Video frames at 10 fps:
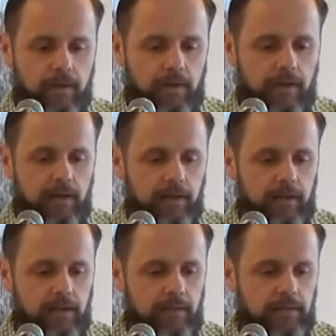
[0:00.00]

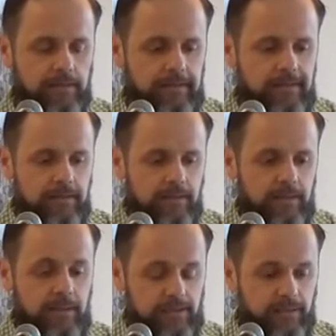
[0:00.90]
uh,
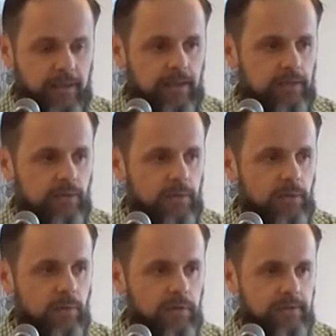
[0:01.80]
kind of delight in the, the
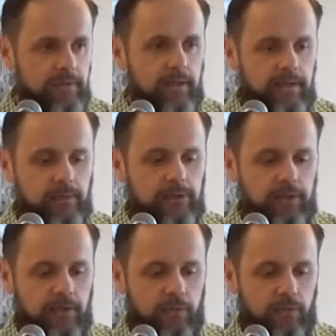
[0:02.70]
word and, and able to
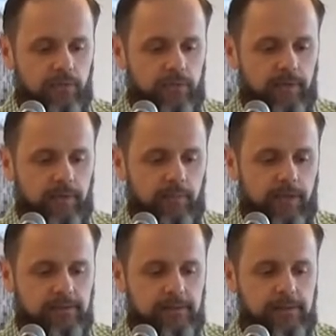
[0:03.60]
kind of go through it, that are
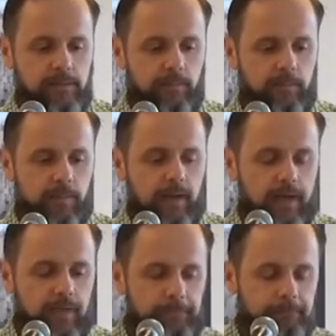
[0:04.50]
planted
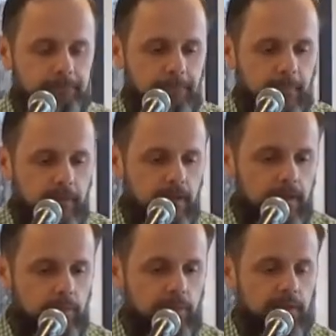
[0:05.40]
um,
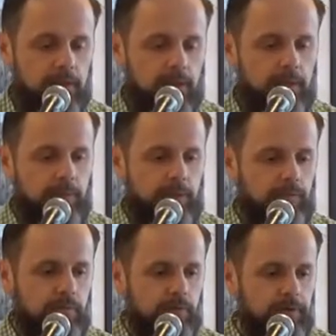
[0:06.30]
by, a, by
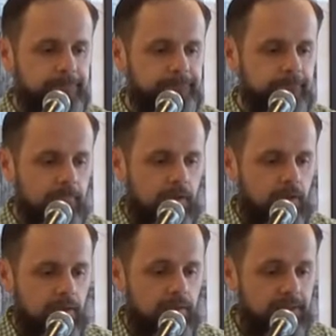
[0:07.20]
a river.
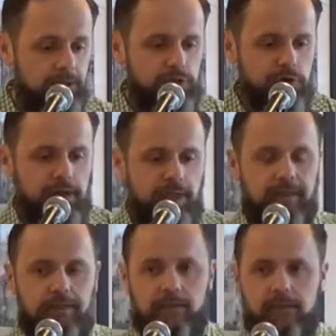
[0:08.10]
And like a tree,
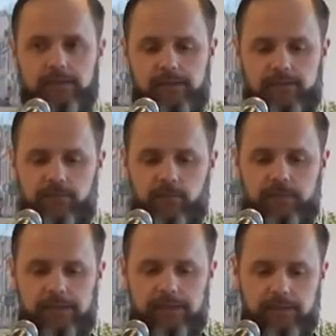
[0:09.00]
it yields its fruit
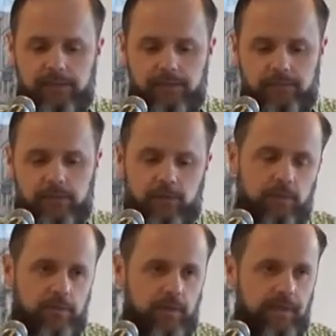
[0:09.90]
in season,
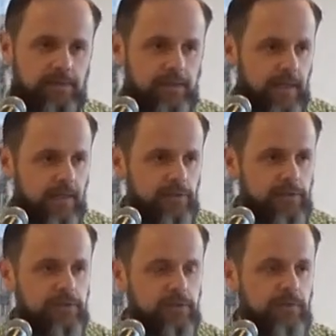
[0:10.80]
so I guess the
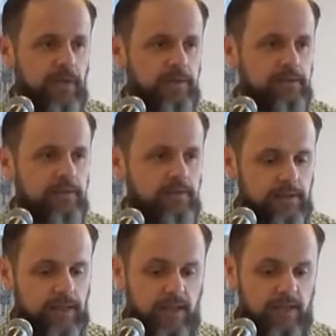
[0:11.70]
characteristics of that,
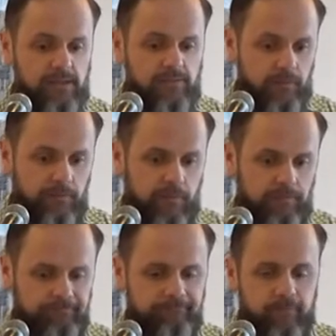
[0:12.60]
it is
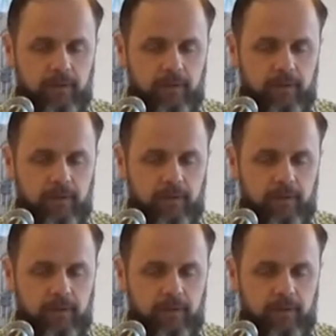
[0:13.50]
fruitful,